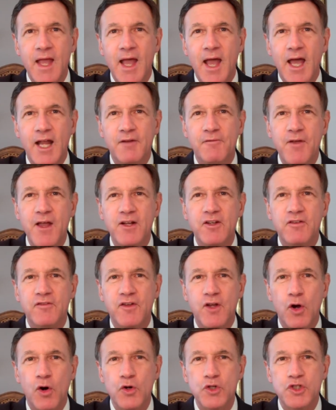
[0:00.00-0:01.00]
An effective
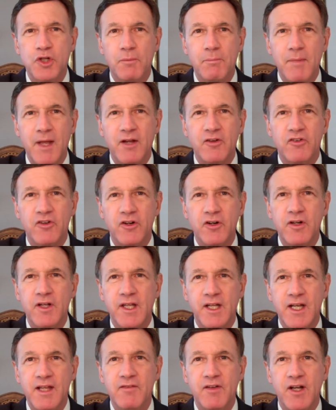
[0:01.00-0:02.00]
coach or mentor
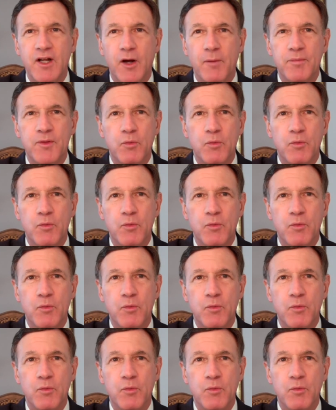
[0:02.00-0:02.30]
can even help